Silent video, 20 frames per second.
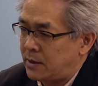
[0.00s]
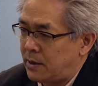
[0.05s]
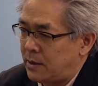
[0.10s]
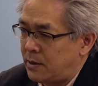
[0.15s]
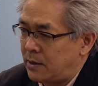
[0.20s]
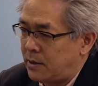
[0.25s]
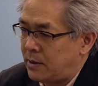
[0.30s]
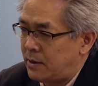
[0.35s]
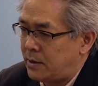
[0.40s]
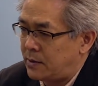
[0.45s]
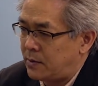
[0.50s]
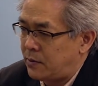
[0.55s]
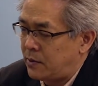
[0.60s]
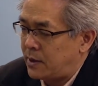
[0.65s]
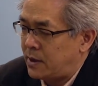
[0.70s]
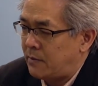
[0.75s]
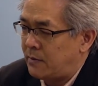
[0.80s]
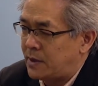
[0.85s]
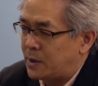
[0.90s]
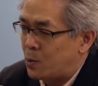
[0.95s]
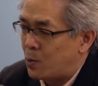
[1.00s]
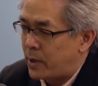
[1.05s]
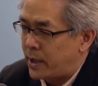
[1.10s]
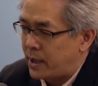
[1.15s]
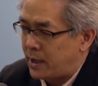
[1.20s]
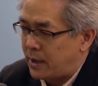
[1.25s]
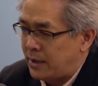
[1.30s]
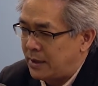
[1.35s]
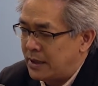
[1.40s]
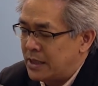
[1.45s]
Uh, his first name is
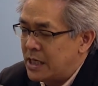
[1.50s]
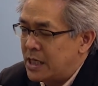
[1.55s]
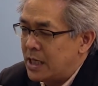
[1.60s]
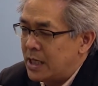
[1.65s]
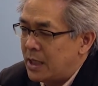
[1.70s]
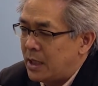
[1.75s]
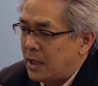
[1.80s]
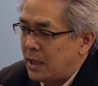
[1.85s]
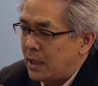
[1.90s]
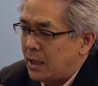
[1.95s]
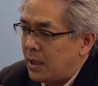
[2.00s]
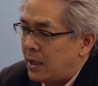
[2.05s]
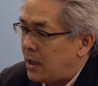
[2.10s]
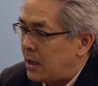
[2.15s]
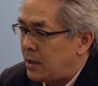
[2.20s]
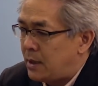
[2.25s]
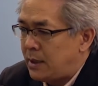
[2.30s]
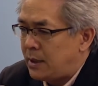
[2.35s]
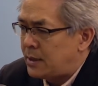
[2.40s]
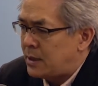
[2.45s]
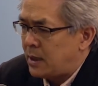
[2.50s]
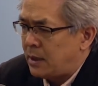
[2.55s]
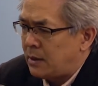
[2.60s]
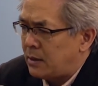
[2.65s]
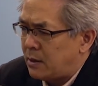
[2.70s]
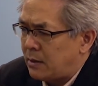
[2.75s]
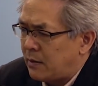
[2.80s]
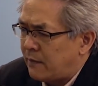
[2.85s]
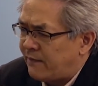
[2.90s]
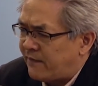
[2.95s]
Wade, and he's
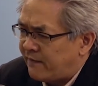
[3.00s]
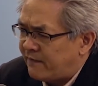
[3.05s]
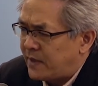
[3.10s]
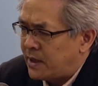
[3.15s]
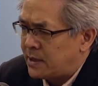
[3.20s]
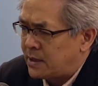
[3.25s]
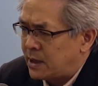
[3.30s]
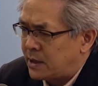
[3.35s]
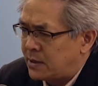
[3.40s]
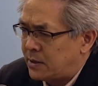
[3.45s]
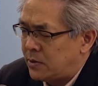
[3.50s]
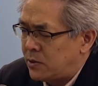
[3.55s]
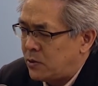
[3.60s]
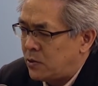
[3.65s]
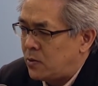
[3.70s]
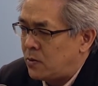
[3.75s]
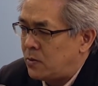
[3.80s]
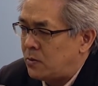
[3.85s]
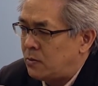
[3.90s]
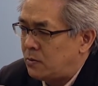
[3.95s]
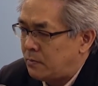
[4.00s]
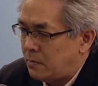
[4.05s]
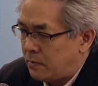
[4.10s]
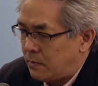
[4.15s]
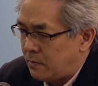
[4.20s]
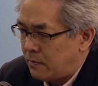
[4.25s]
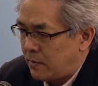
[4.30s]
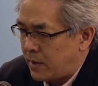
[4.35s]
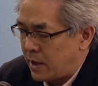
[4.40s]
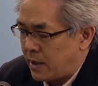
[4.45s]
like 56 year old
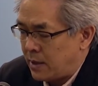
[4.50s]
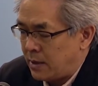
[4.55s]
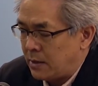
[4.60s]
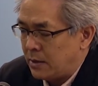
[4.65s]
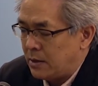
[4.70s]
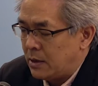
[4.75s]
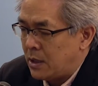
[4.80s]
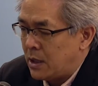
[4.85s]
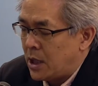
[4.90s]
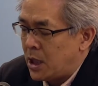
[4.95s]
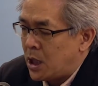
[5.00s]
man.